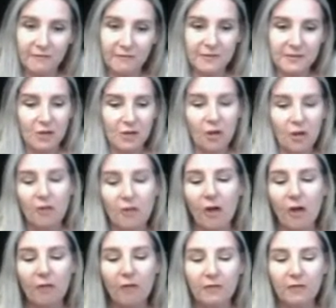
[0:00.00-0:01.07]
So
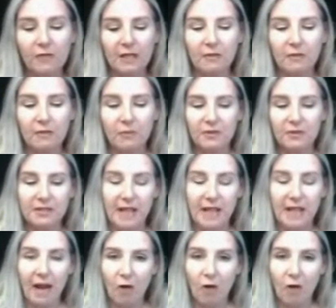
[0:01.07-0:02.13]
hopefully with the
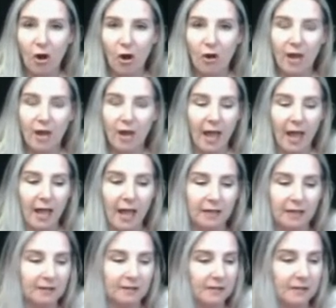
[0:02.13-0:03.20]
tarot
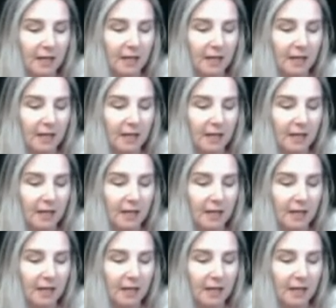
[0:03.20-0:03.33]
and